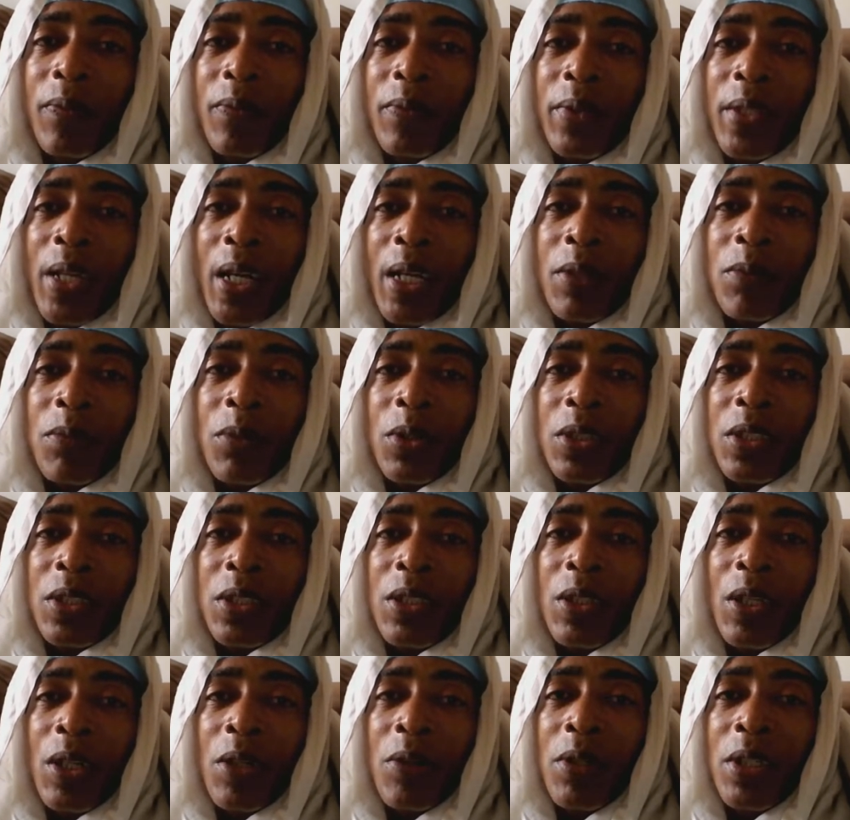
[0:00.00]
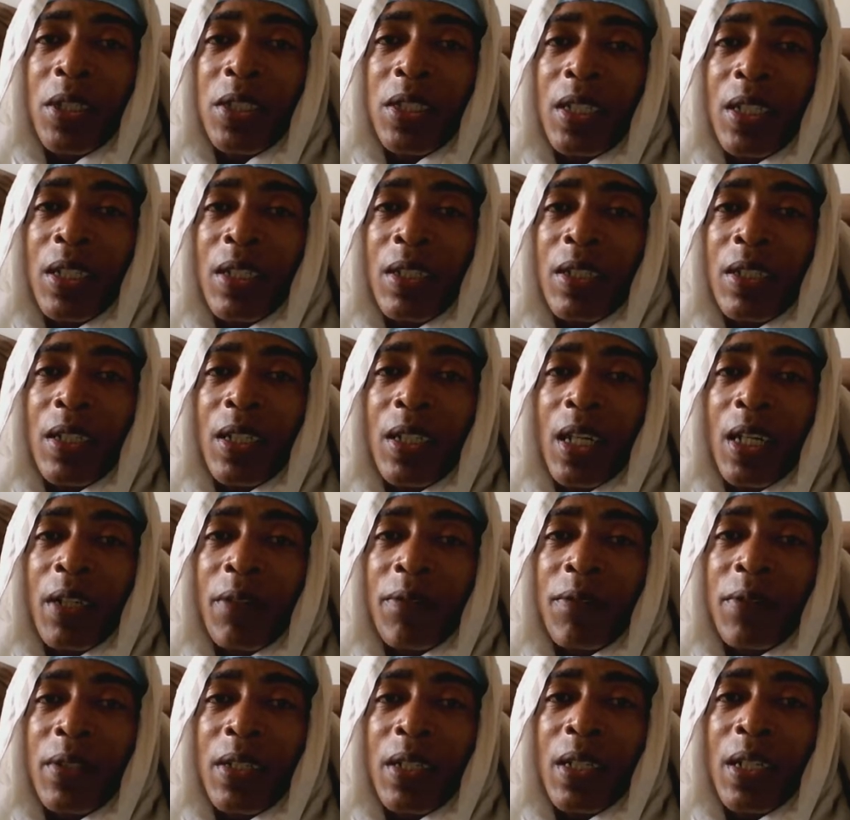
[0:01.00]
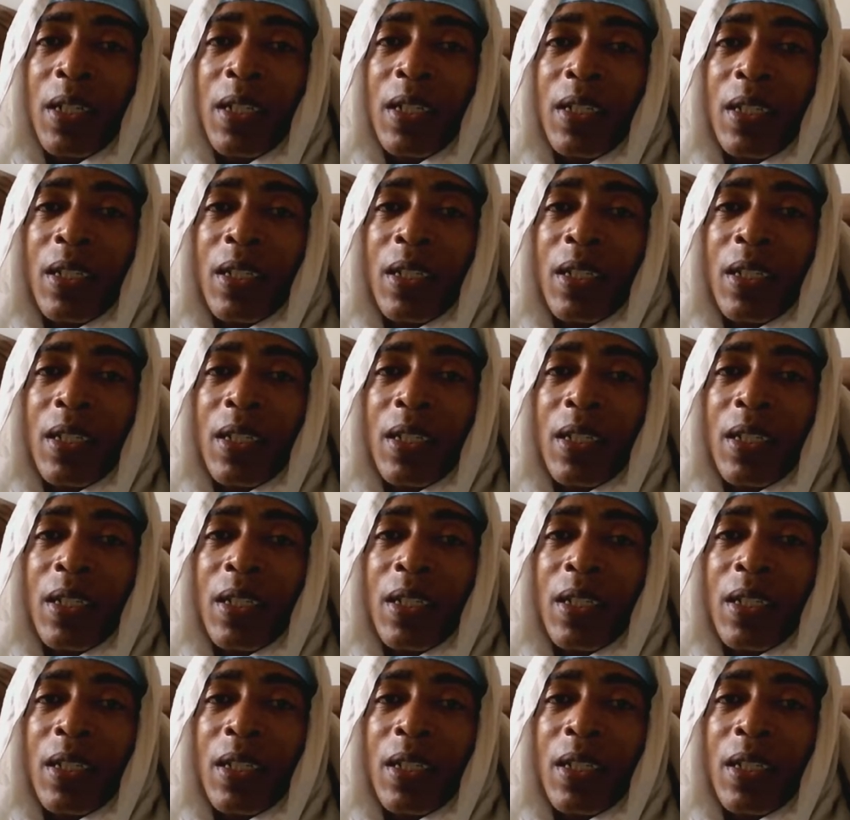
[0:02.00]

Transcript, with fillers: That was the origin of the